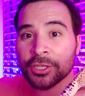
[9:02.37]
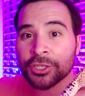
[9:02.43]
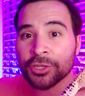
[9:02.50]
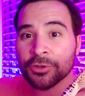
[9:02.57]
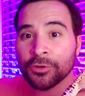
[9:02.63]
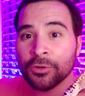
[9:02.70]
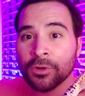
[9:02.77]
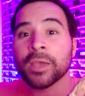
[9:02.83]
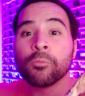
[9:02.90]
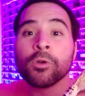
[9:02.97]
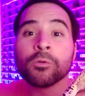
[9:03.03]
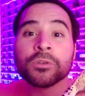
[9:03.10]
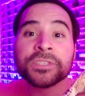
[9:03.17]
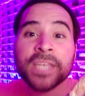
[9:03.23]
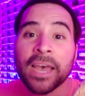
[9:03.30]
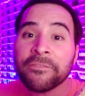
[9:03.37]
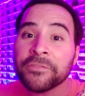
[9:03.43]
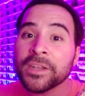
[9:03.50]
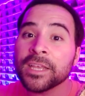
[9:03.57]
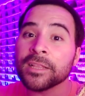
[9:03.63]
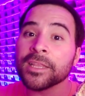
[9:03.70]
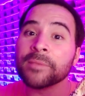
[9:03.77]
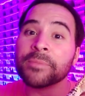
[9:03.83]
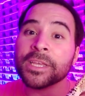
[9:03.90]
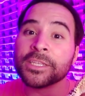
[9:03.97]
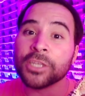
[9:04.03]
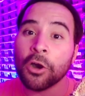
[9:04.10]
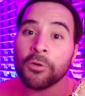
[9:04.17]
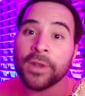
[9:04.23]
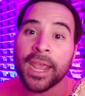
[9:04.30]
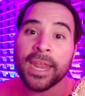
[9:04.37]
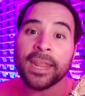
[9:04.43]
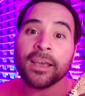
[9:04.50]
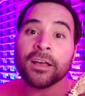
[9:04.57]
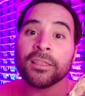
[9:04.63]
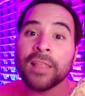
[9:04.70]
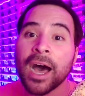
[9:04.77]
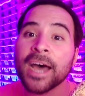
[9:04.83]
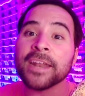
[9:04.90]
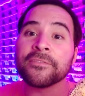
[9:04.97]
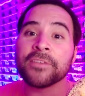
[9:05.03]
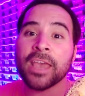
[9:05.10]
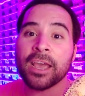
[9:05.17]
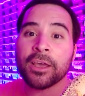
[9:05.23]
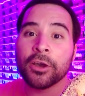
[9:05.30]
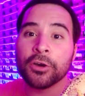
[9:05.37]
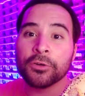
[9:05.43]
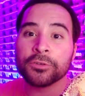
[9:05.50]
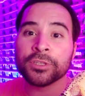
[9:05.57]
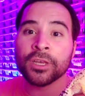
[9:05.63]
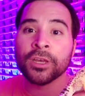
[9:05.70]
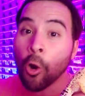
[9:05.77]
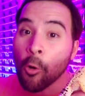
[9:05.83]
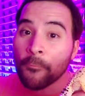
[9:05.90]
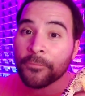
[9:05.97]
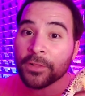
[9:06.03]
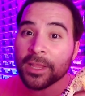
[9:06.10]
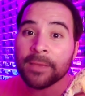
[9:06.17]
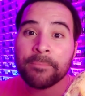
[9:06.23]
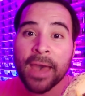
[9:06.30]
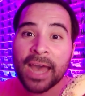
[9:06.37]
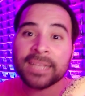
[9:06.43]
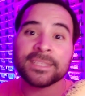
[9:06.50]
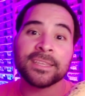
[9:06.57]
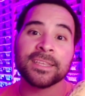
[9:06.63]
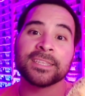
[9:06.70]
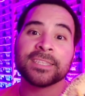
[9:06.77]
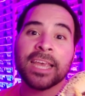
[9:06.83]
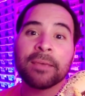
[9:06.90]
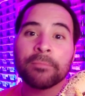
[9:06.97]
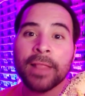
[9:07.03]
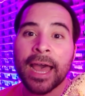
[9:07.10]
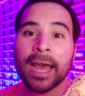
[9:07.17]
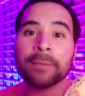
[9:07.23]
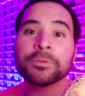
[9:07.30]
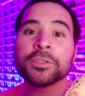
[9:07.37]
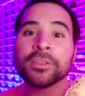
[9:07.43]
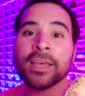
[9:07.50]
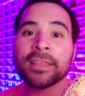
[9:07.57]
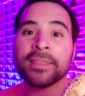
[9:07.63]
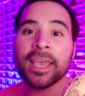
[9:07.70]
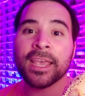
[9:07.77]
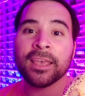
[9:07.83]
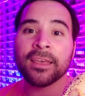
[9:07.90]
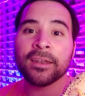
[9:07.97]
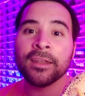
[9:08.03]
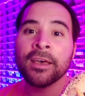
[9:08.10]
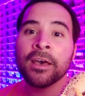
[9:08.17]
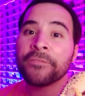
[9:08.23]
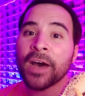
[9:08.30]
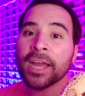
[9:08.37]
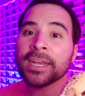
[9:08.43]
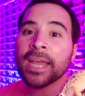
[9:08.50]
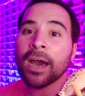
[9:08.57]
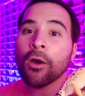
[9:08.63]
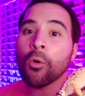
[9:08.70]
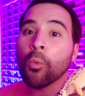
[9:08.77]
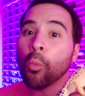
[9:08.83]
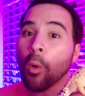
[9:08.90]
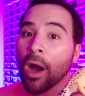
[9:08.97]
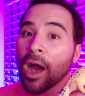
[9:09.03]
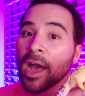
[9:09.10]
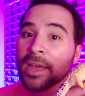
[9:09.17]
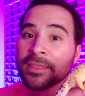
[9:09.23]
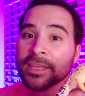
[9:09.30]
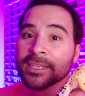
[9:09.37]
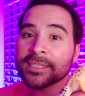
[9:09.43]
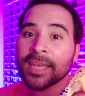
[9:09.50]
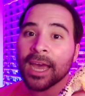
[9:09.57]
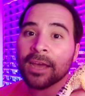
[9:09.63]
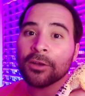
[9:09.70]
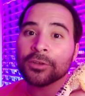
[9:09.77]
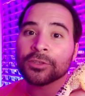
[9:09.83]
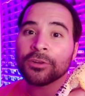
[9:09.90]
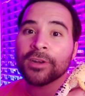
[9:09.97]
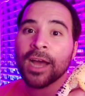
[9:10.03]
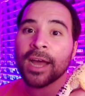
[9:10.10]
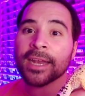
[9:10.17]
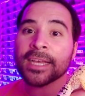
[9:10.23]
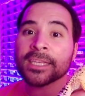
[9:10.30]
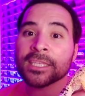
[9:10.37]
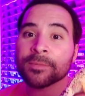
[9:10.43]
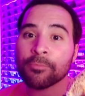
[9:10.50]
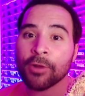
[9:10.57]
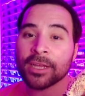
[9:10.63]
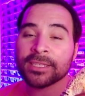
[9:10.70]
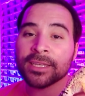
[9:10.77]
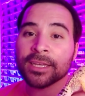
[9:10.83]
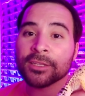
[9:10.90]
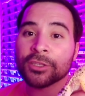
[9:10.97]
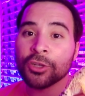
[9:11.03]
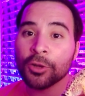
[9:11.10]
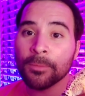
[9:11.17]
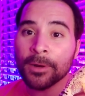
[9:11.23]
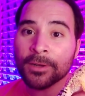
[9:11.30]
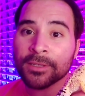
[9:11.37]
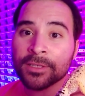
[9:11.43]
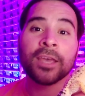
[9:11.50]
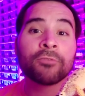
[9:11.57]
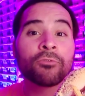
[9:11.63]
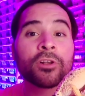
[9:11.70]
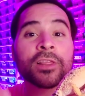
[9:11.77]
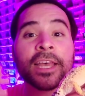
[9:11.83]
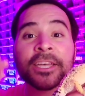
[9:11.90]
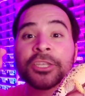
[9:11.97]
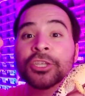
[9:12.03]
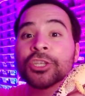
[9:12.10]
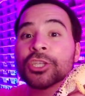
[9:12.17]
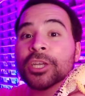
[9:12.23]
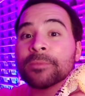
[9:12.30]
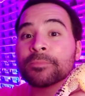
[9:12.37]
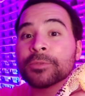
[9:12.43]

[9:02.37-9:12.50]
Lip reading: issue, then we will definitely be donating a lot of geckos, hopefully back to the same lab so that they can find out why these geckos are not expressing tumors in relationship